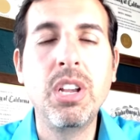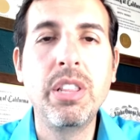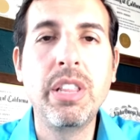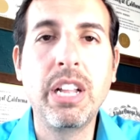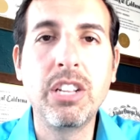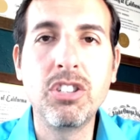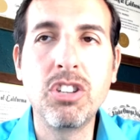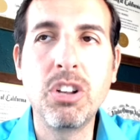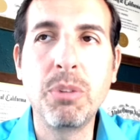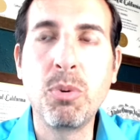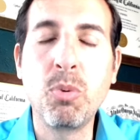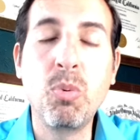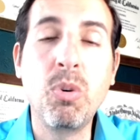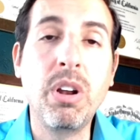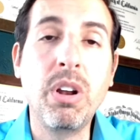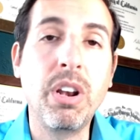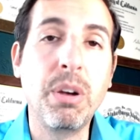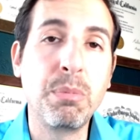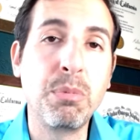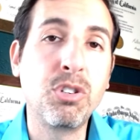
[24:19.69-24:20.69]
That's number
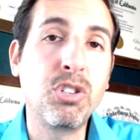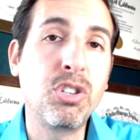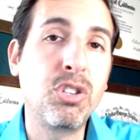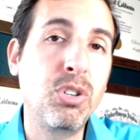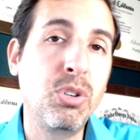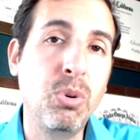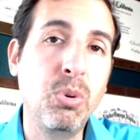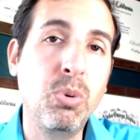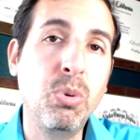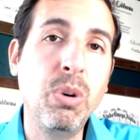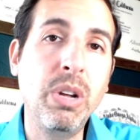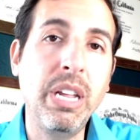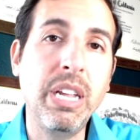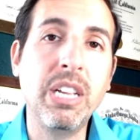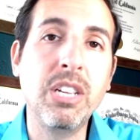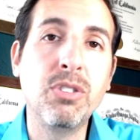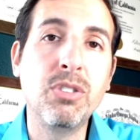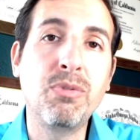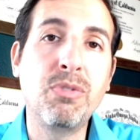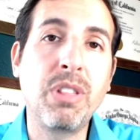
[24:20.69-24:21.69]
one. Number two
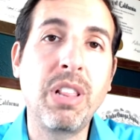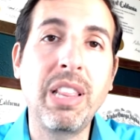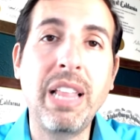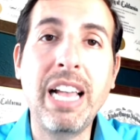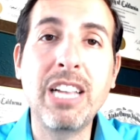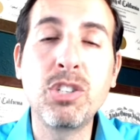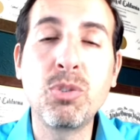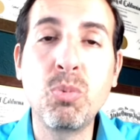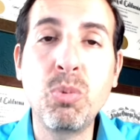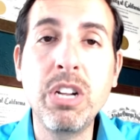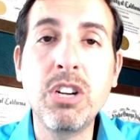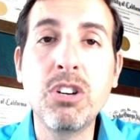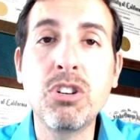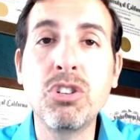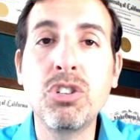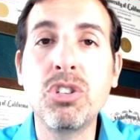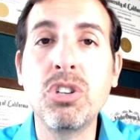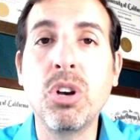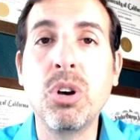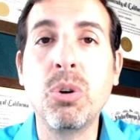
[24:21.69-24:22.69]
is for the last week or
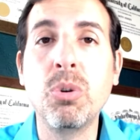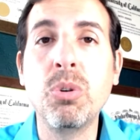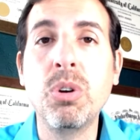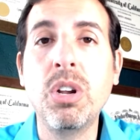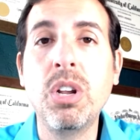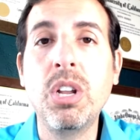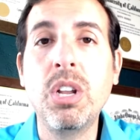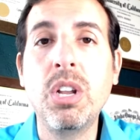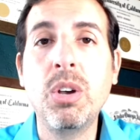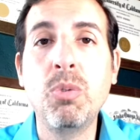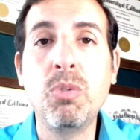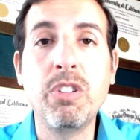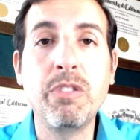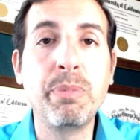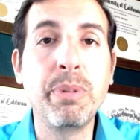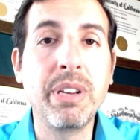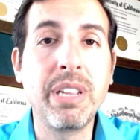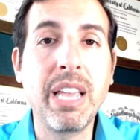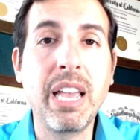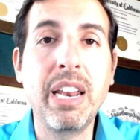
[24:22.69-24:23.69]
so,
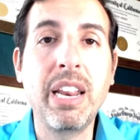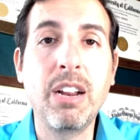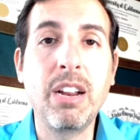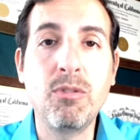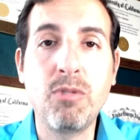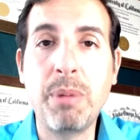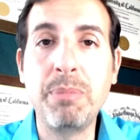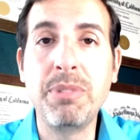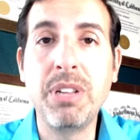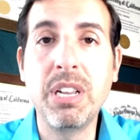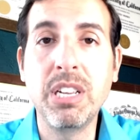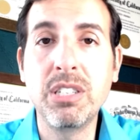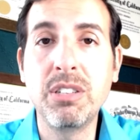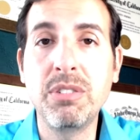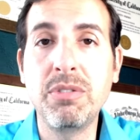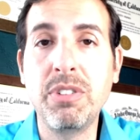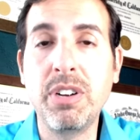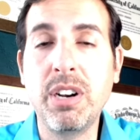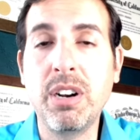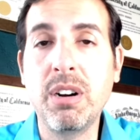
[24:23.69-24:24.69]
we've been getting
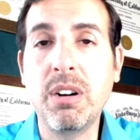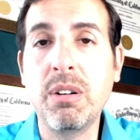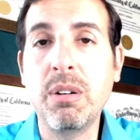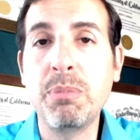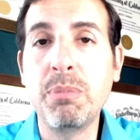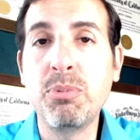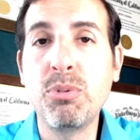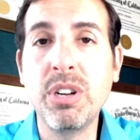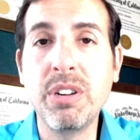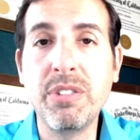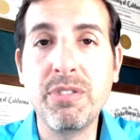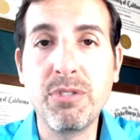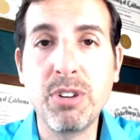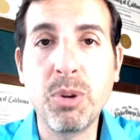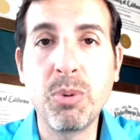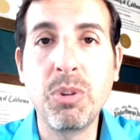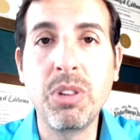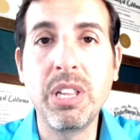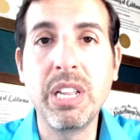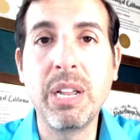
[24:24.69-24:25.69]
remdesivir pretty
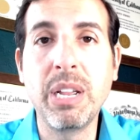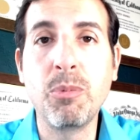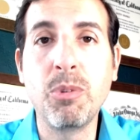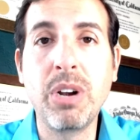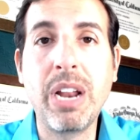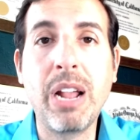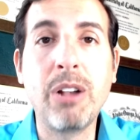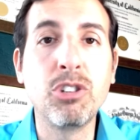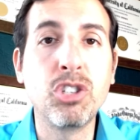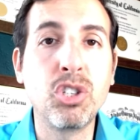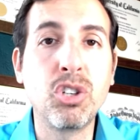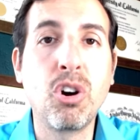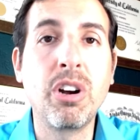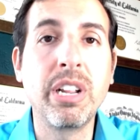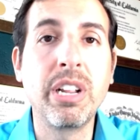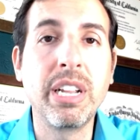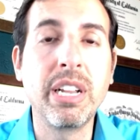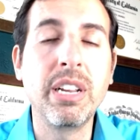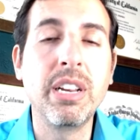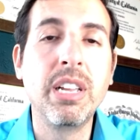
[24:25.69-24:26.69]
frequently, and we're now
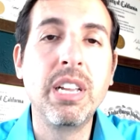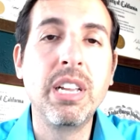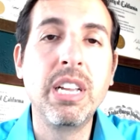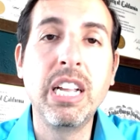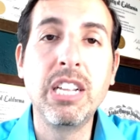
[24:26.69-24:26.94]
starting it.